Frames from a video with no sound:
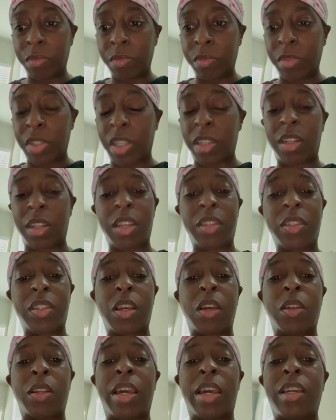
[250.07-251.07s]
Doesn't that
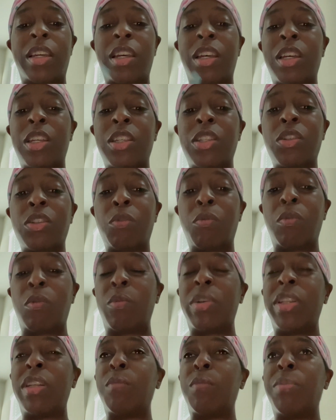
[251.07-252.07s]
sound like us when
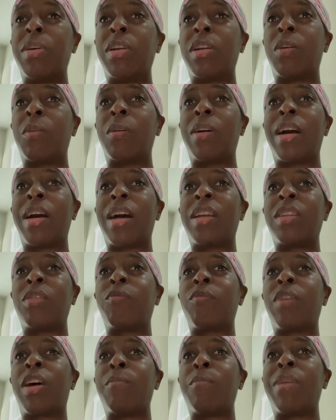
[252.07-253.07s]
we depend on God to
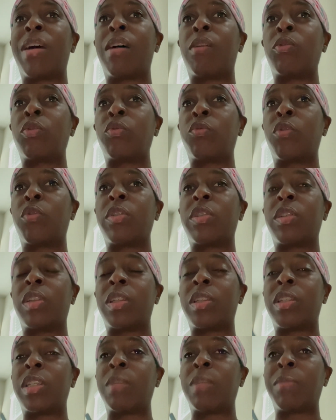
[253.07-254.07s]
fight battles for us and it
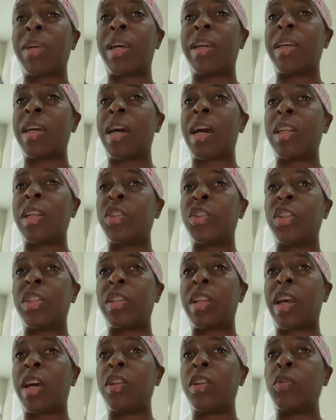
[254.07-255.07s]
seemed like God is just
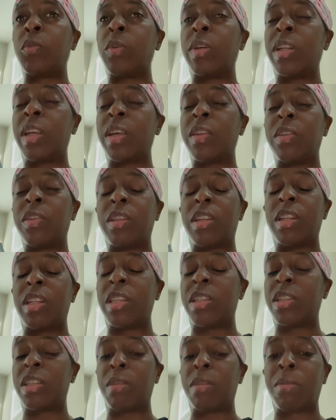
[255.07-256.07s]
not doing nothing and it
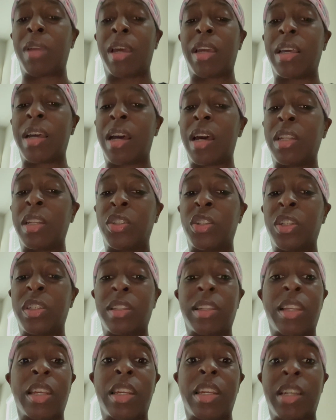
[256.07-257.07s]
seemed like God is just
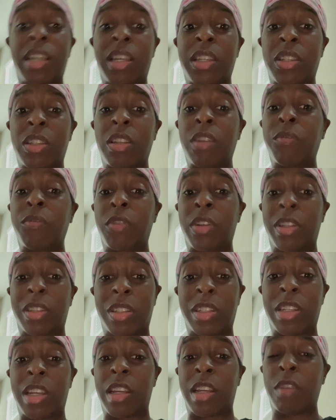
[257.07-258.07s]
letting us suffer
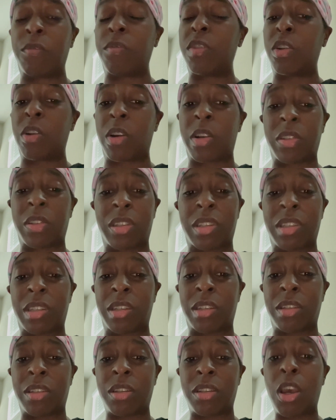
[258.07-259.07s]
instead of the
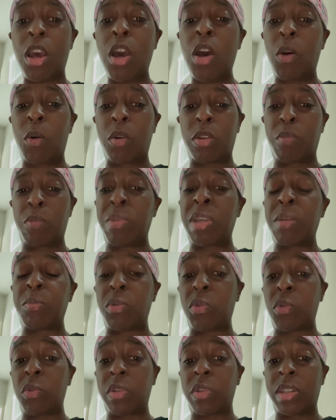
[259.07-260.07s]
narcissists or the
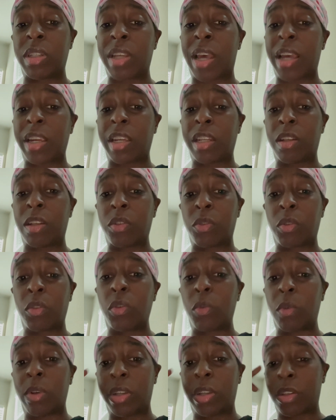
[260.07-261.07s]
people who's attacking us or
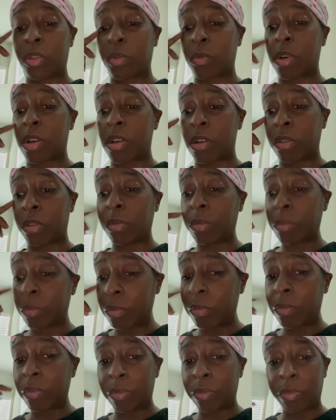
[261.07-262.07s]
doing us wrong?
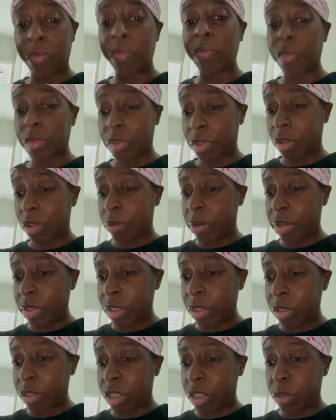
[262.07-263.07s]
All right,
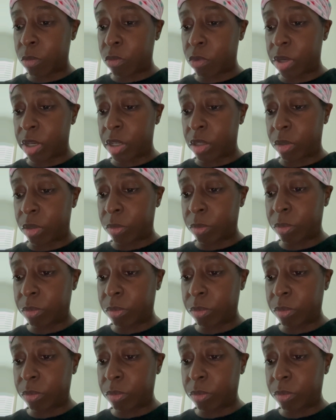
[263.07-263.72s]
let's keep reading.